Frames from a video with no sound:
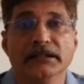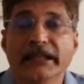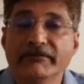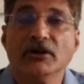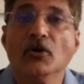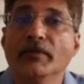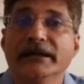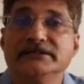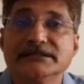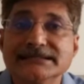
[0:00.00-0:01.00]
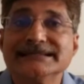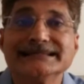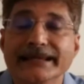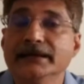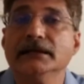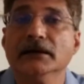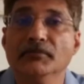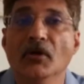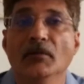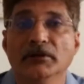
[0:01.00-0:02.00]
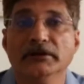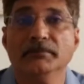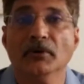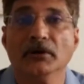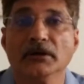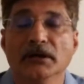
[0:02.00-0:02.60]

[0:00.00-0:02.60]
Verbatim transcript: Never go by just a single abnormal report.